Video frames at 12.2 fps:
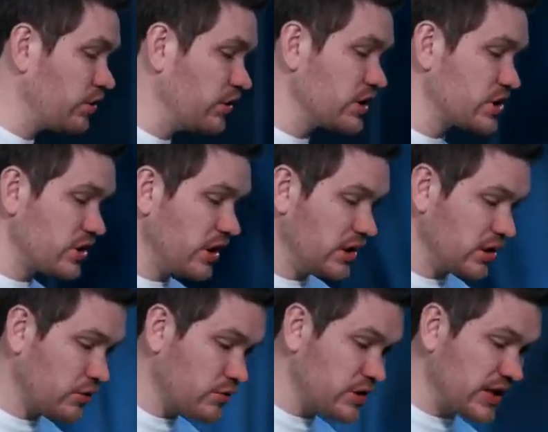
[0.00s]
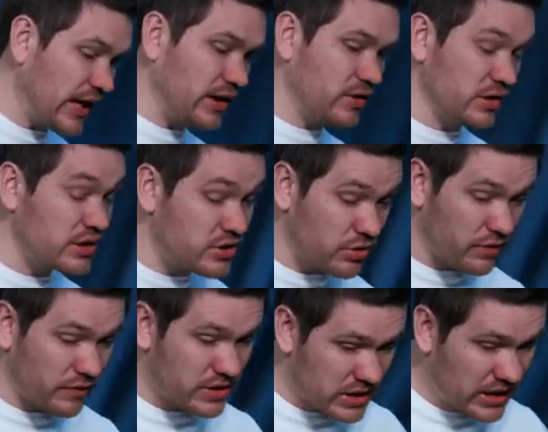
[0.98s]
this crusade, to this
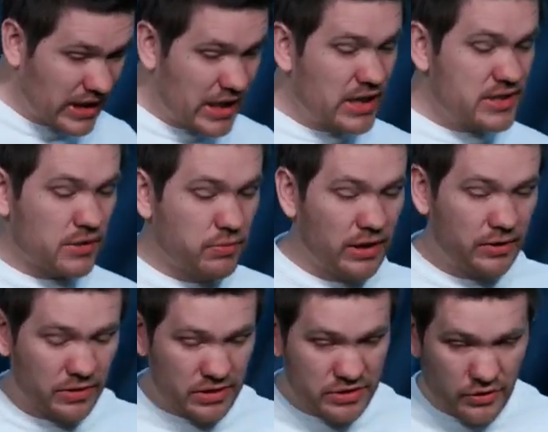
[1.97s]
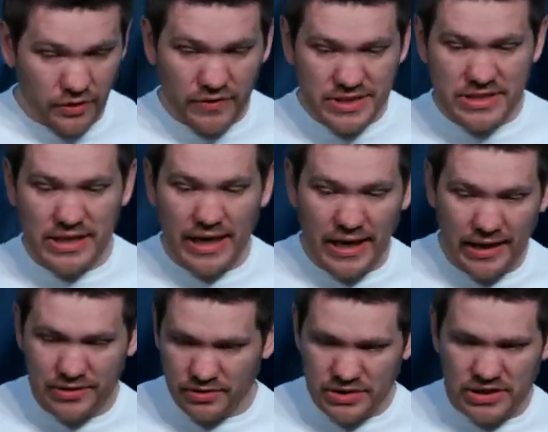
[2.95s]
service. She went to the service,
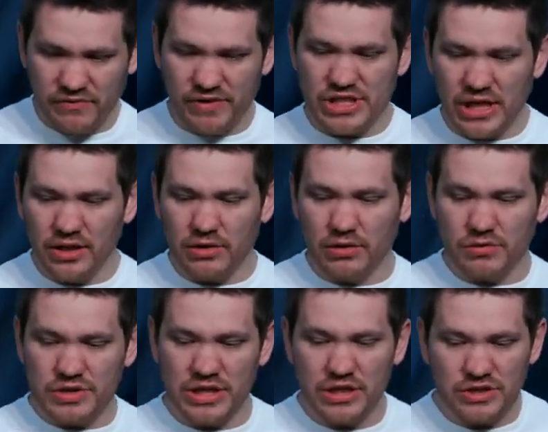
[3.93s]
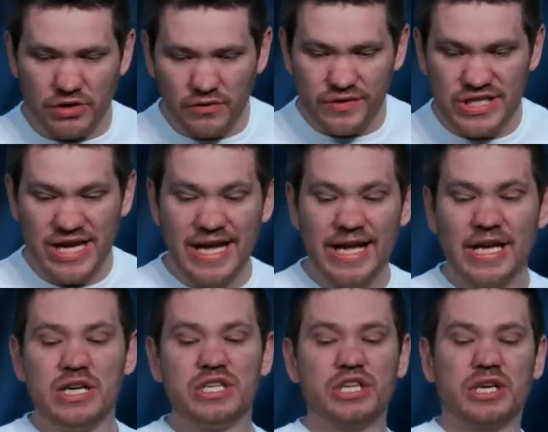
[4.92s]
to this evangelical crusade service.
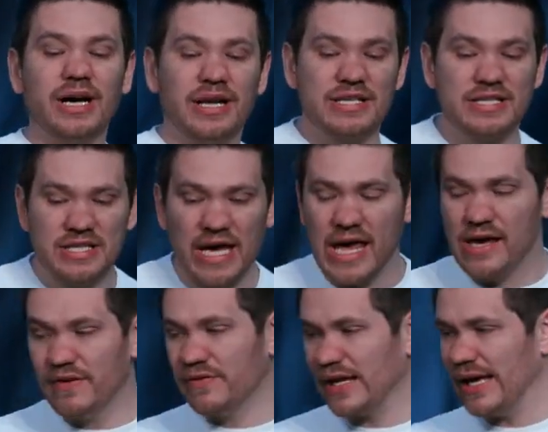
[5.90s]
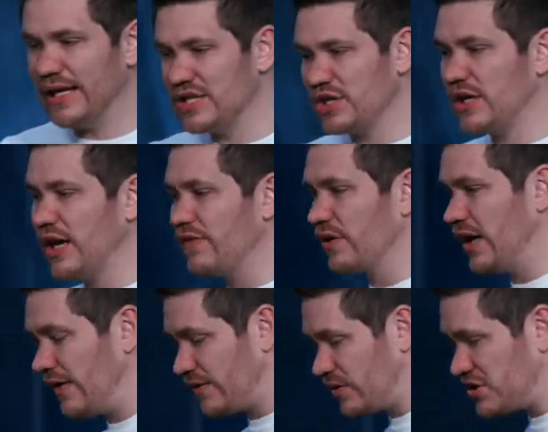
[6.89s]
She got saved and she gave her
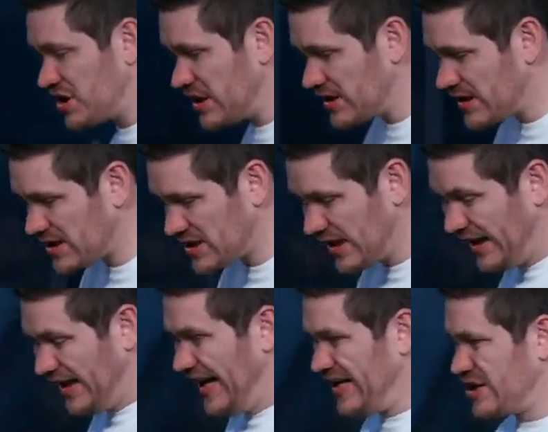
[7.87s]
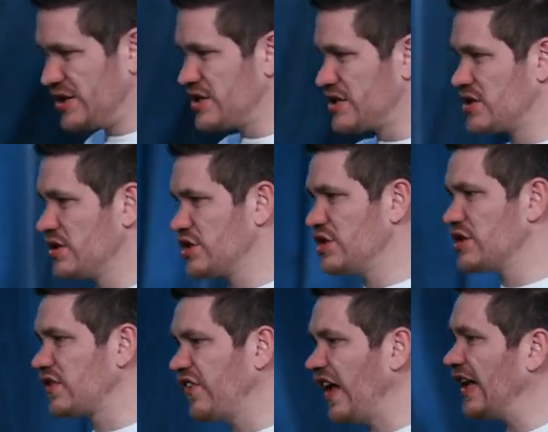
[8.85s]
life to Jesus. And she
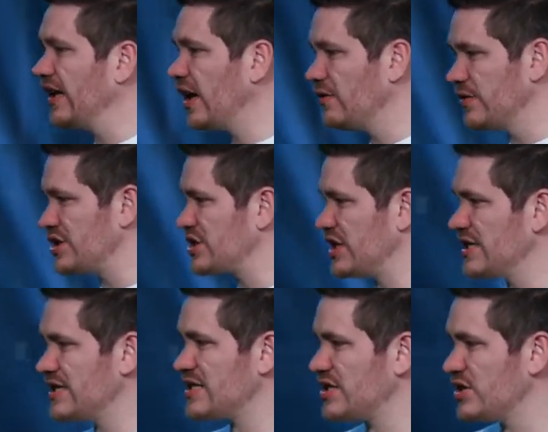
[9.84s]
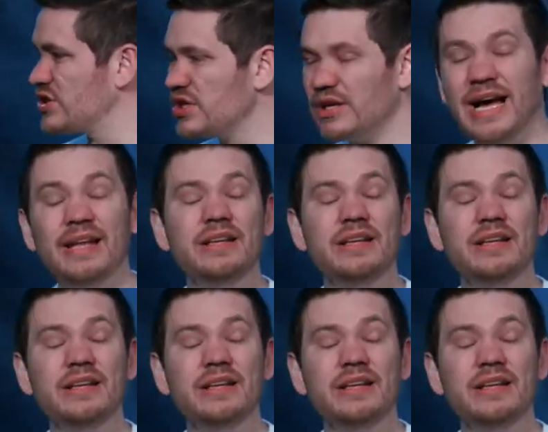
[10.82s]
just fell in love with Jesus. And she